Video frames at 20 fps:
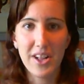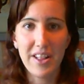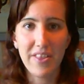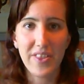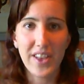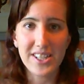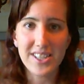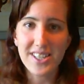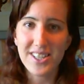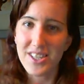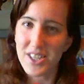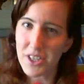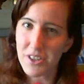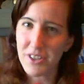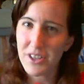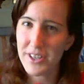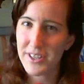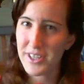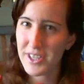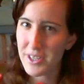That's a
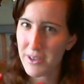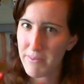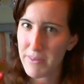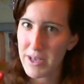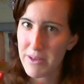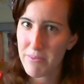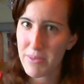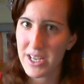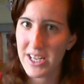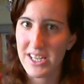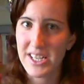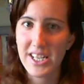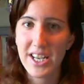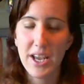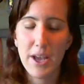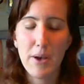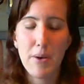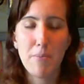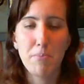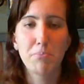serious commitment,
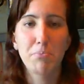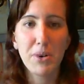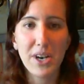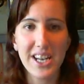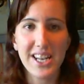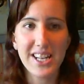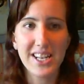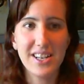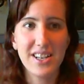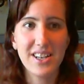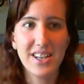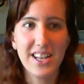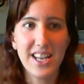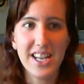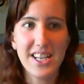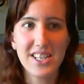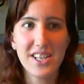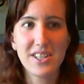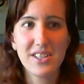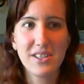but
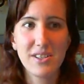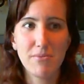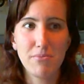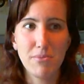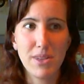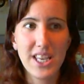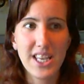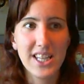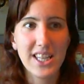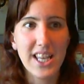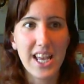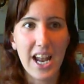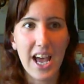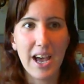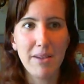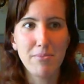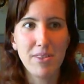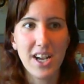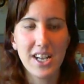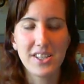it doesn't mean that
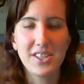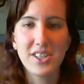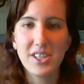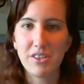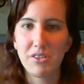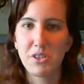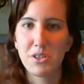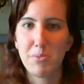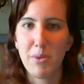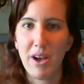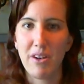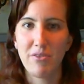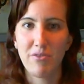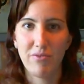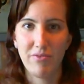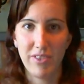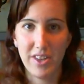I'm not serious about